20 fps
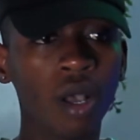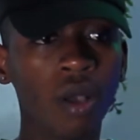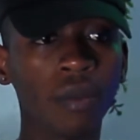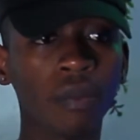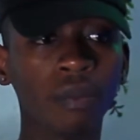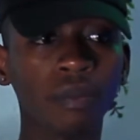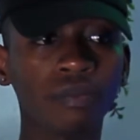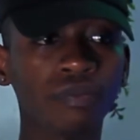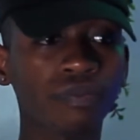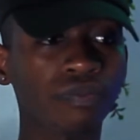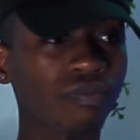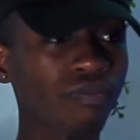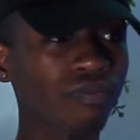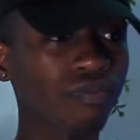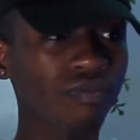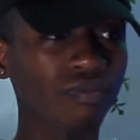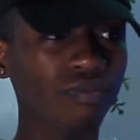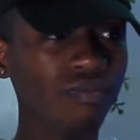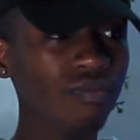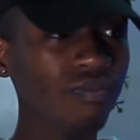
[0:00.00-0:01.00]
Um
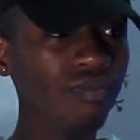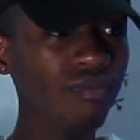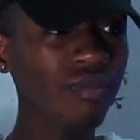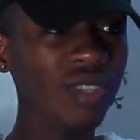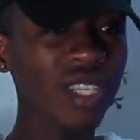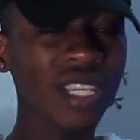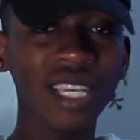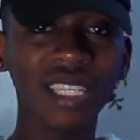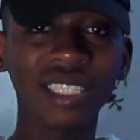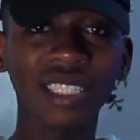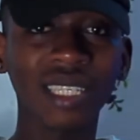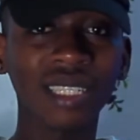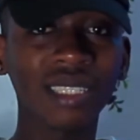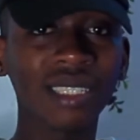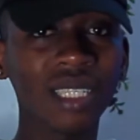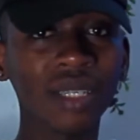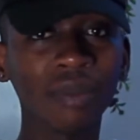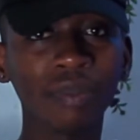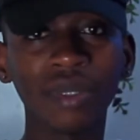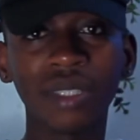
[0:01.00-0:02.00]
yeah,
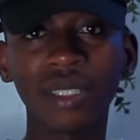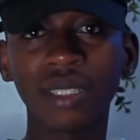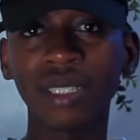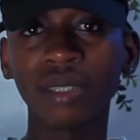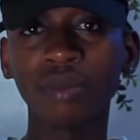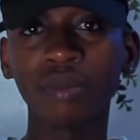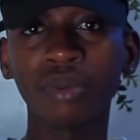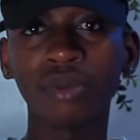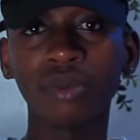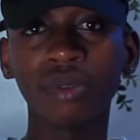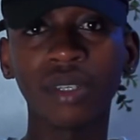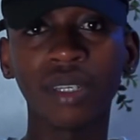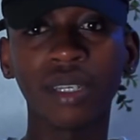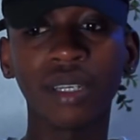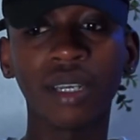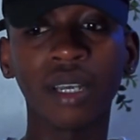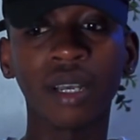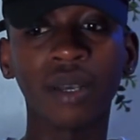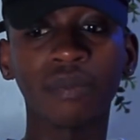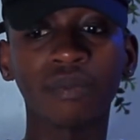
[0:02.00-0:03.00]
just keep it simple,
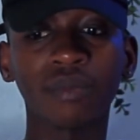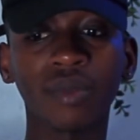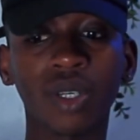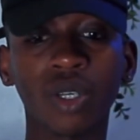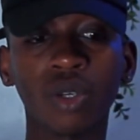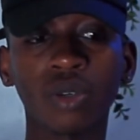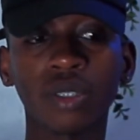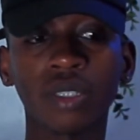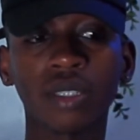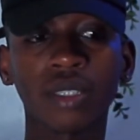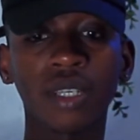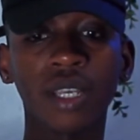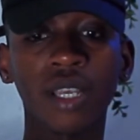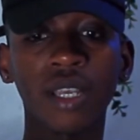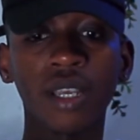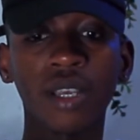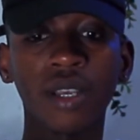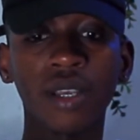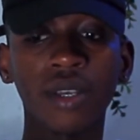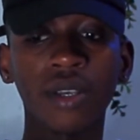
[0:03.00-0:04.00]
um because
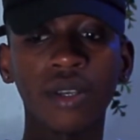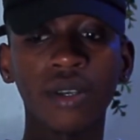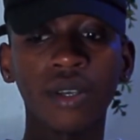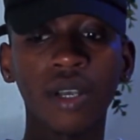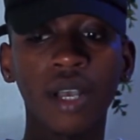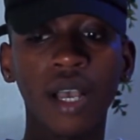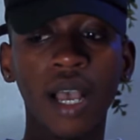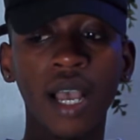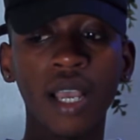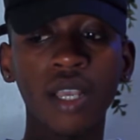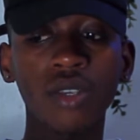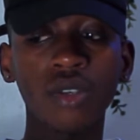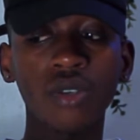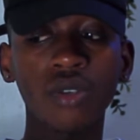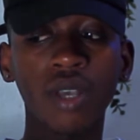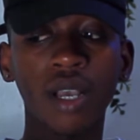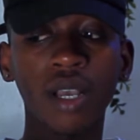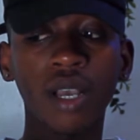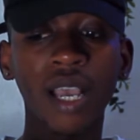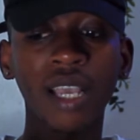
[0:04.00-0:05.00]

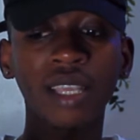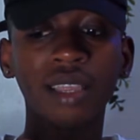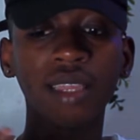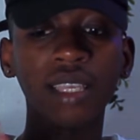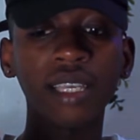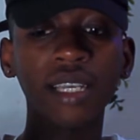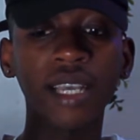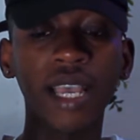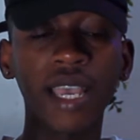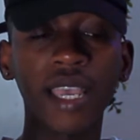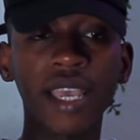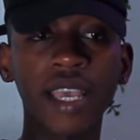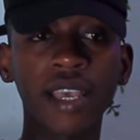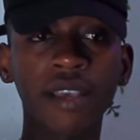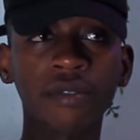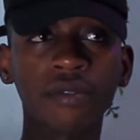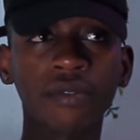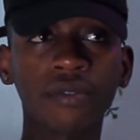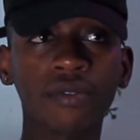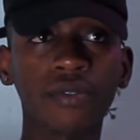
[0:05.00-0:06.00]
i i think I
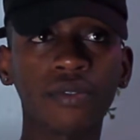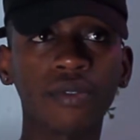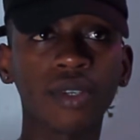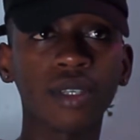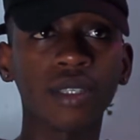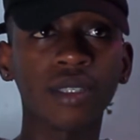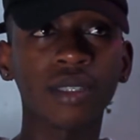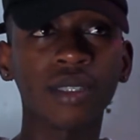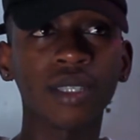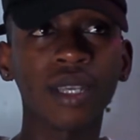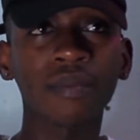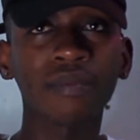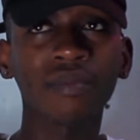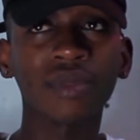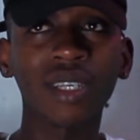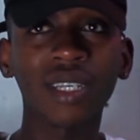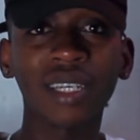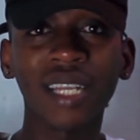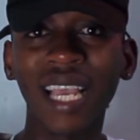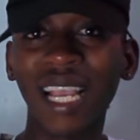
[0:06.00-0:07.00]
have
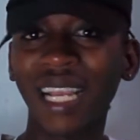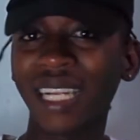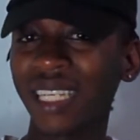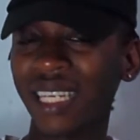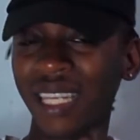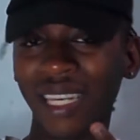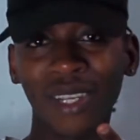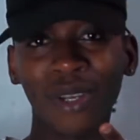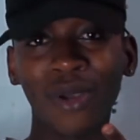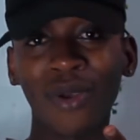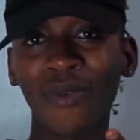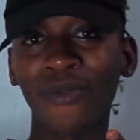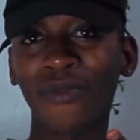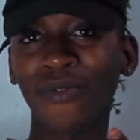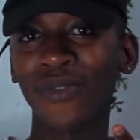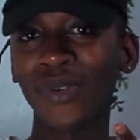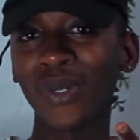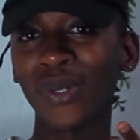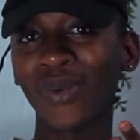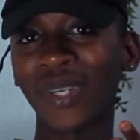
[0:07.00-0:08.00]
something like three
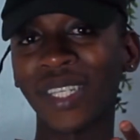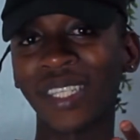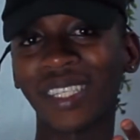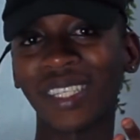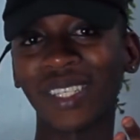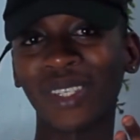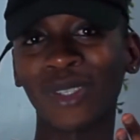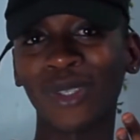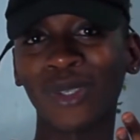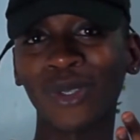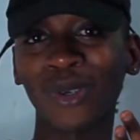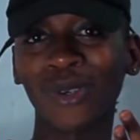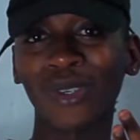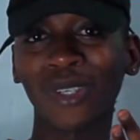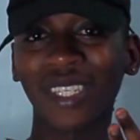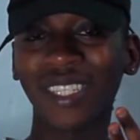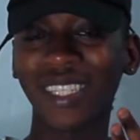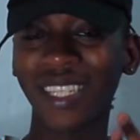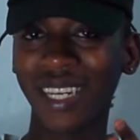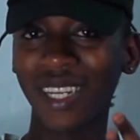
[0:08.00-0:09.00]
confluences so
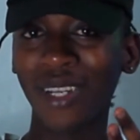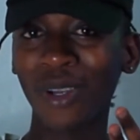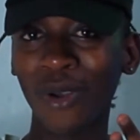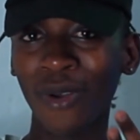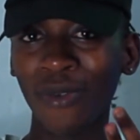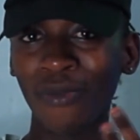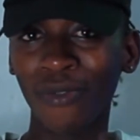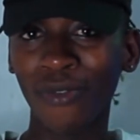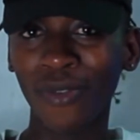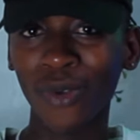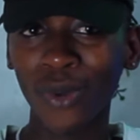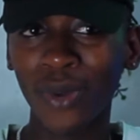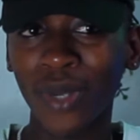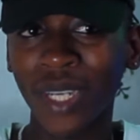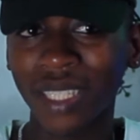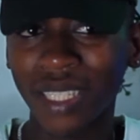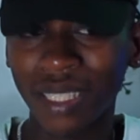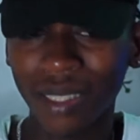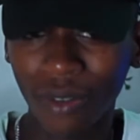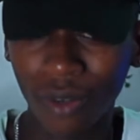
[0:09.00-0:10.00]
three
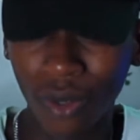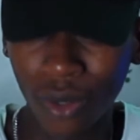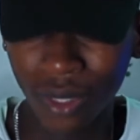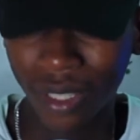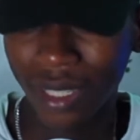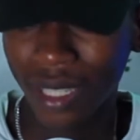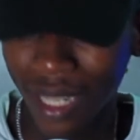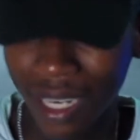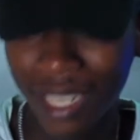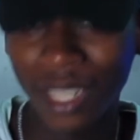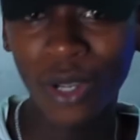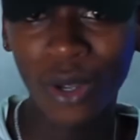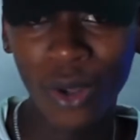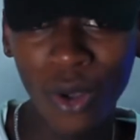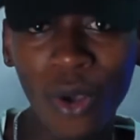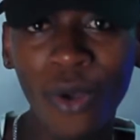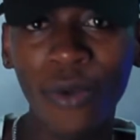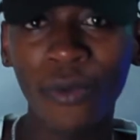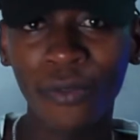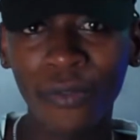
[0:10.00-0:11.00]
confluence three
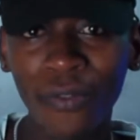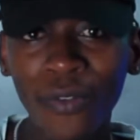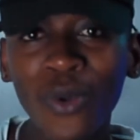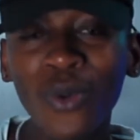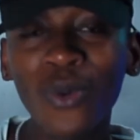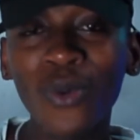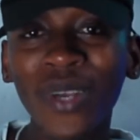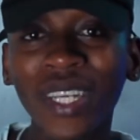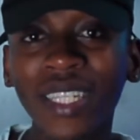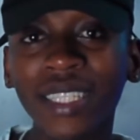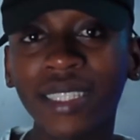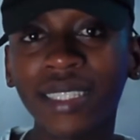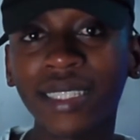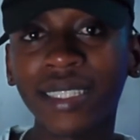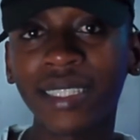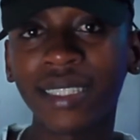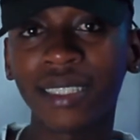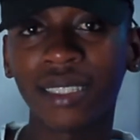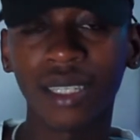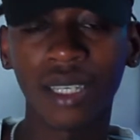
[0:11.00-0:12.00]

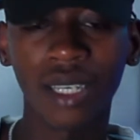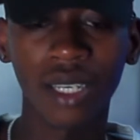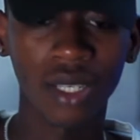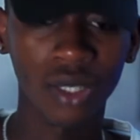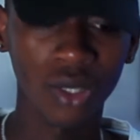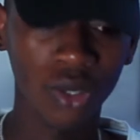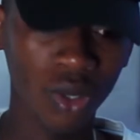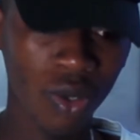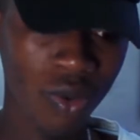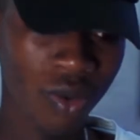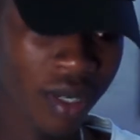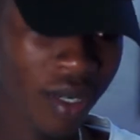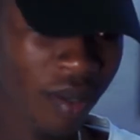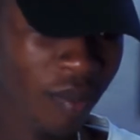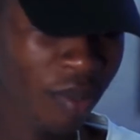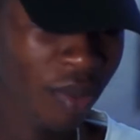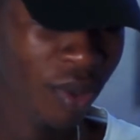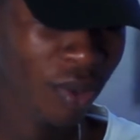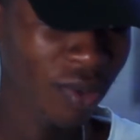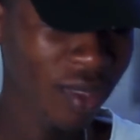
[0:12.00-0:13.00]
confluences sorry
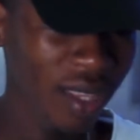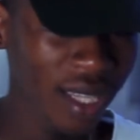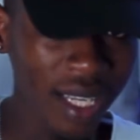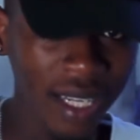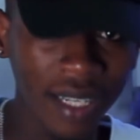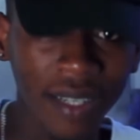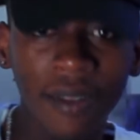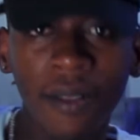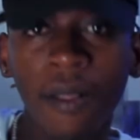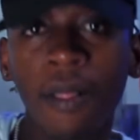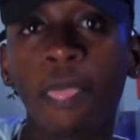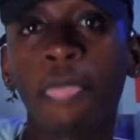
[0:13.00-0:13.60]
about that